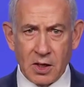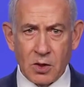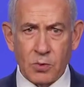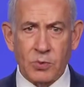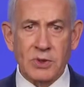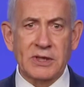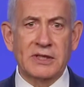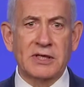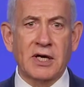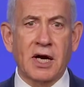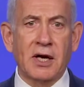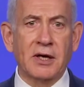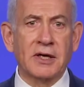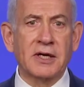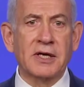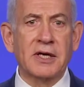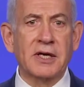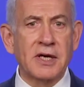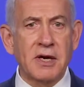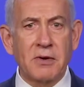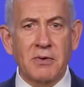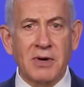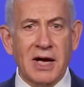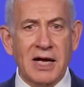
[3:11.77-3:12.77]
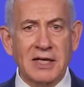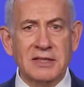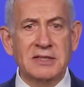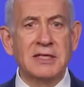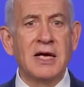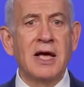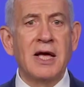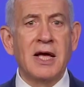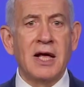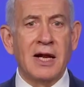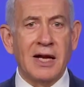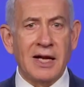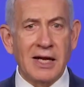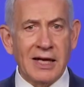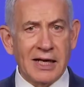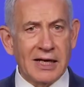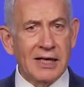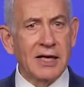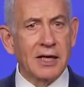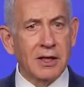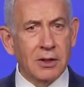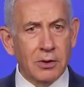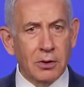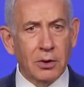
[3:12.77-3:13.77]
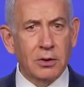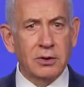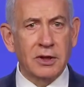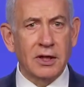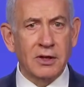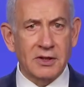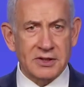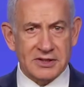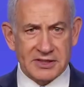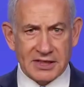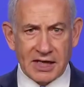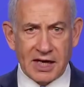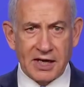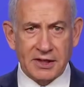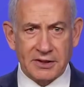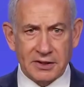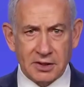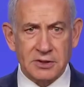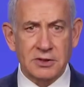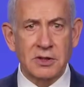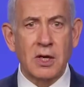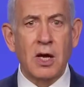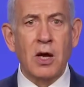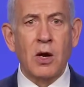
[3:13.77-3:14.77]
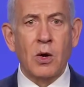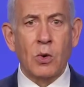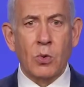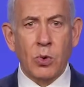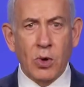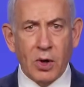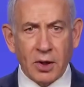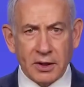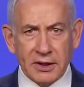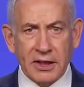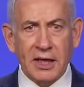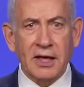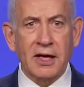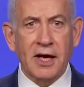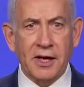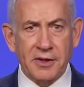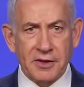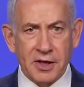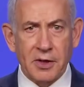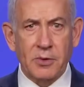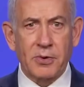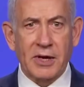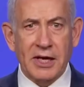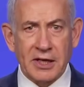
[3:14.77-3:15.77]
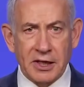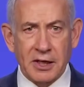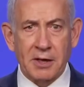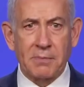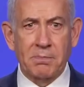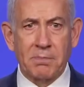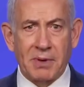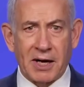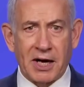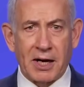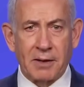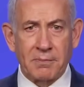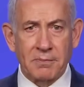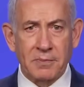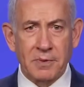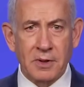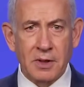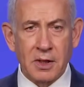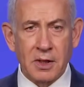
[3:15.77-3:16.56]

We targeted Iran's leading nuclear scientists working on the Iranian bomb.